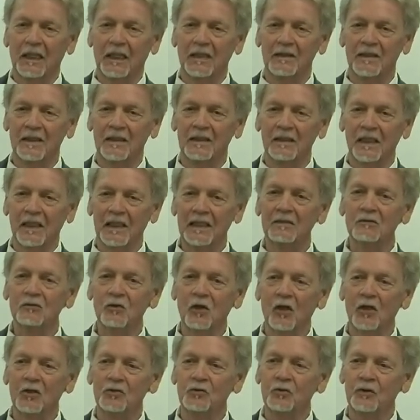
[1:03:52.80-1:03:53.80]
and then
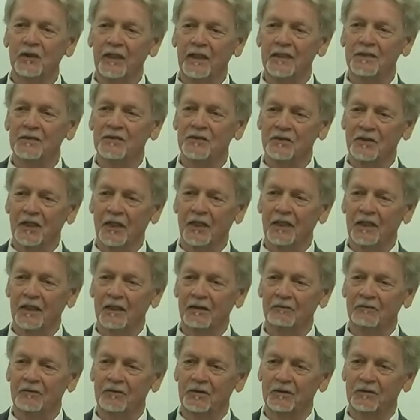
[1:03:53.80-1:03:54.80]
later on you get
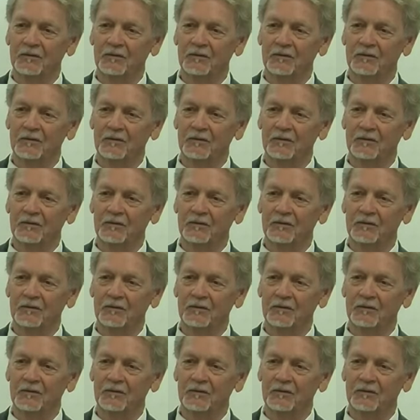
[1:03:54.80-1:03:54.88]
saved,